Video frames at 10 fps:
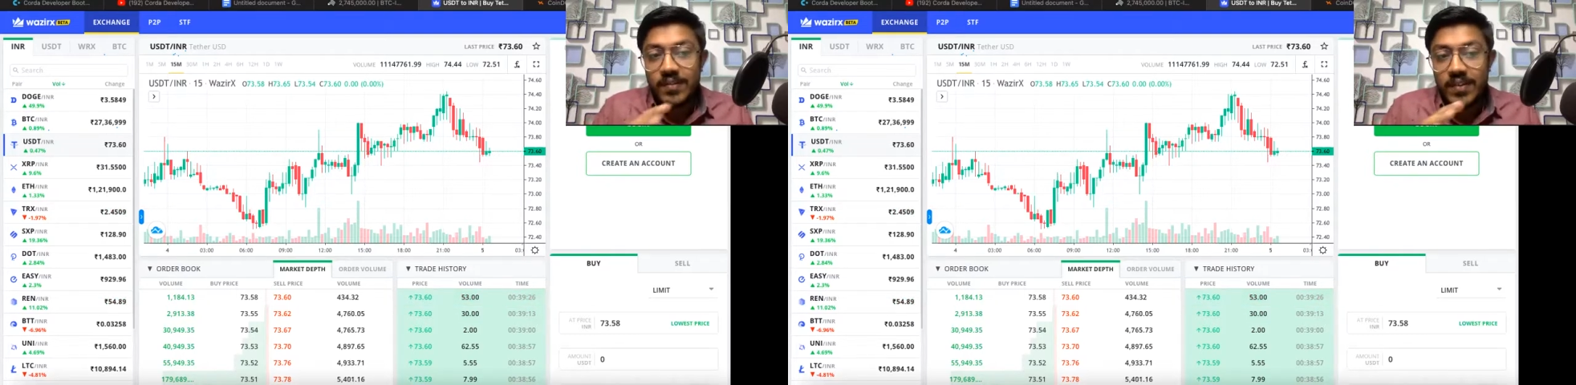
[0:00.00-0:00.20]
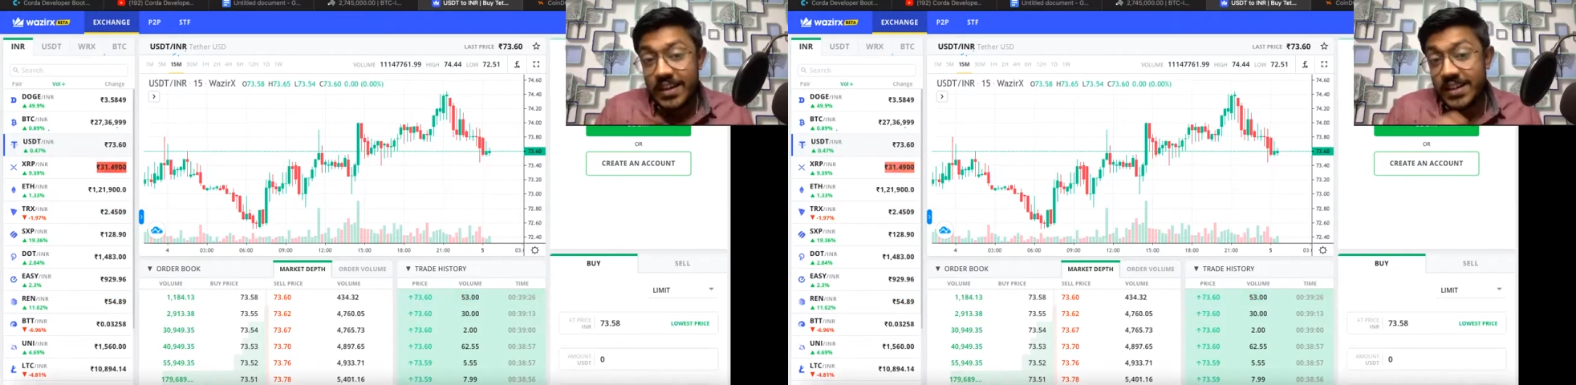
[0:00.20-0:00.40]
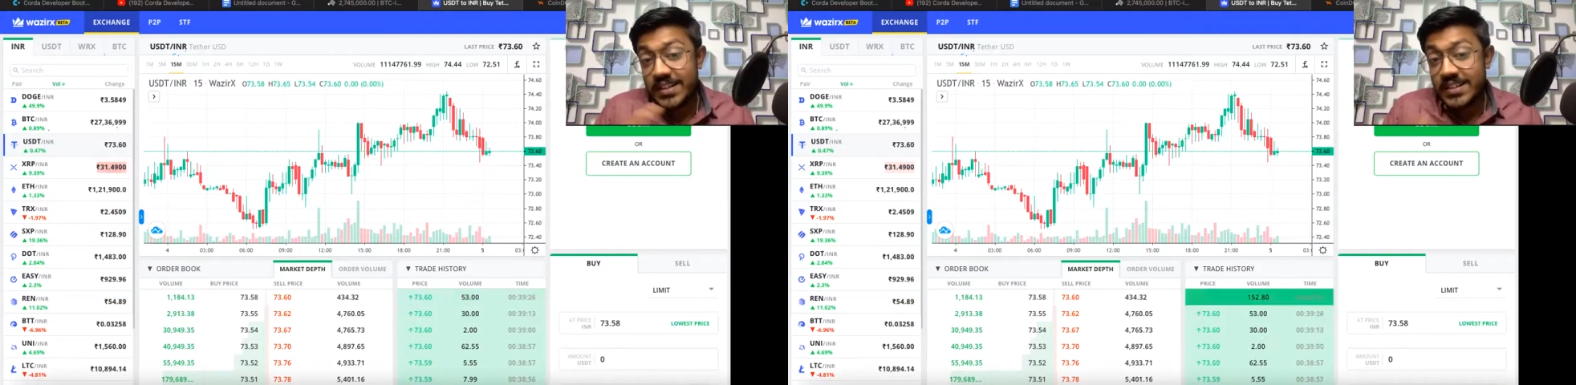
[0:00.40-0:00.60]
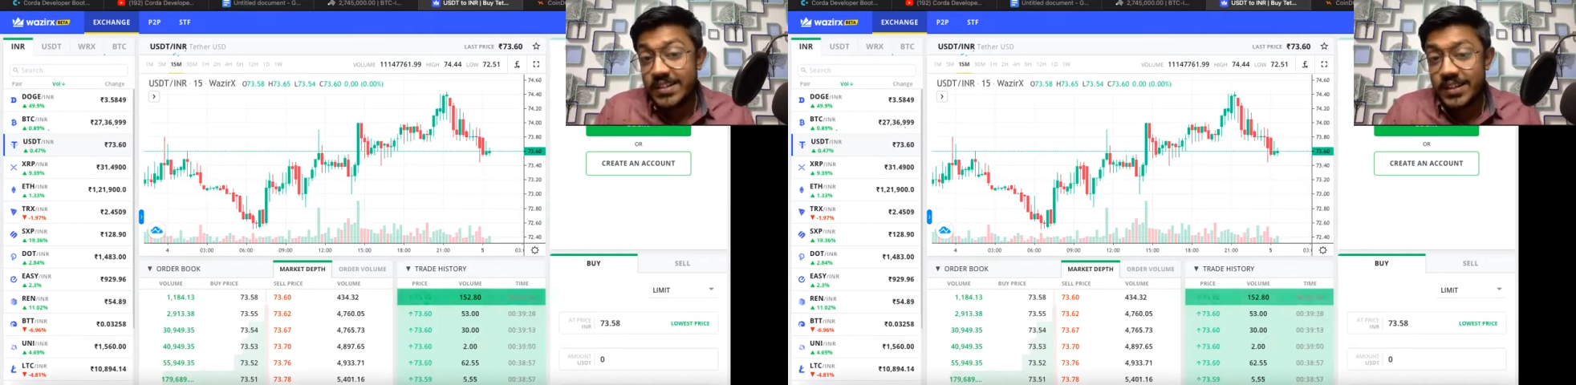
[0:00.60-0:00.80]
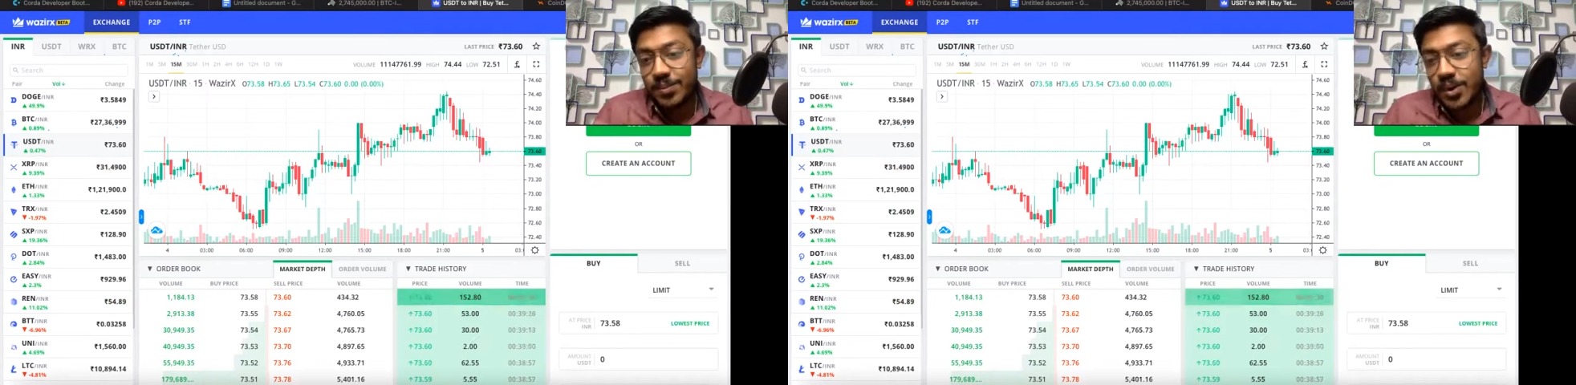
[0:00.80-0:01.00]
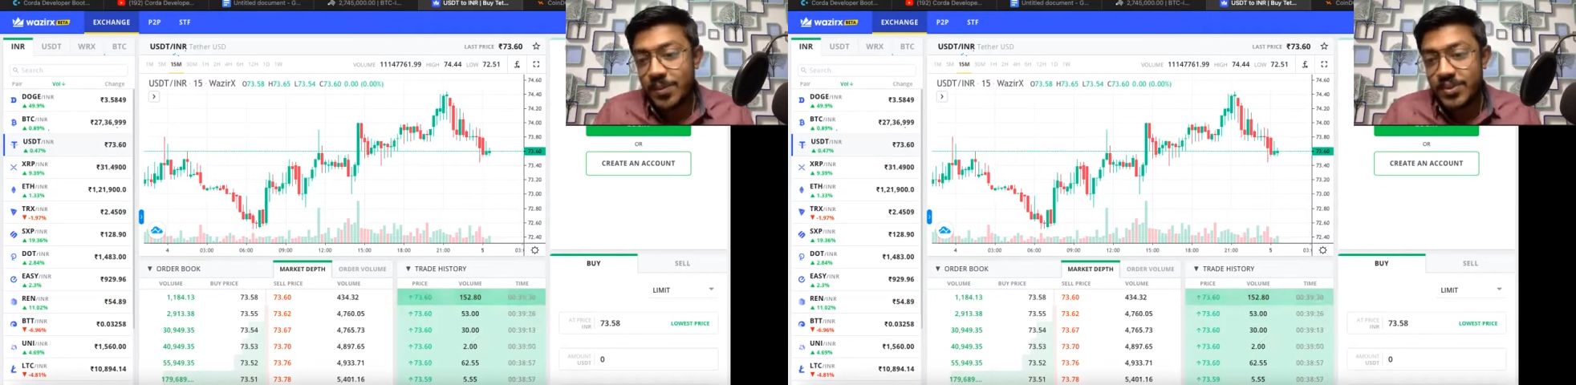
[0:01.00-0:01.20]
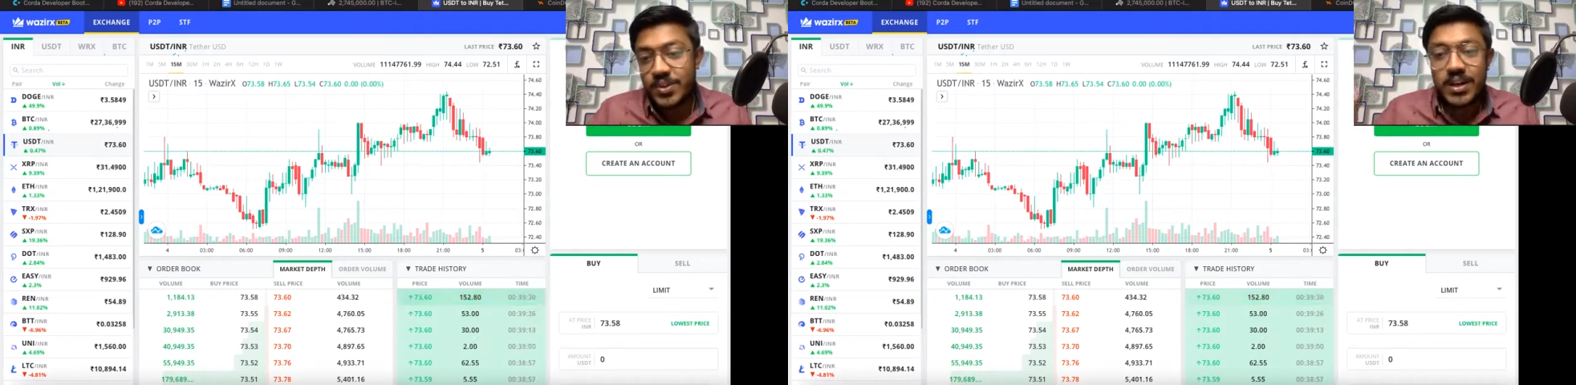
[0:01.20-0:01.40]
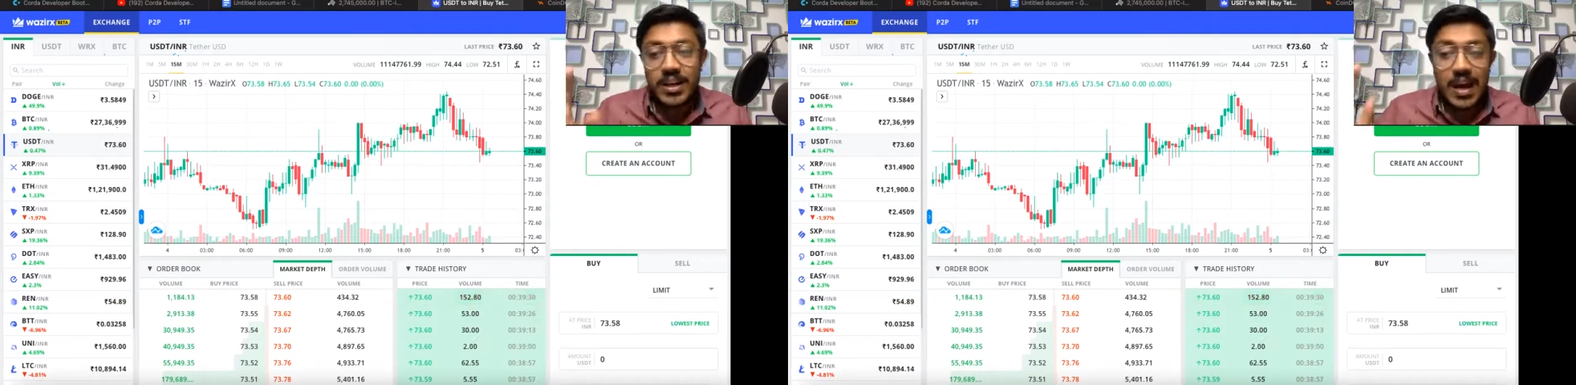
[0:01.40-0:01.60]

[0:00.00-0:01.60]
like a 60 rupee opportunity,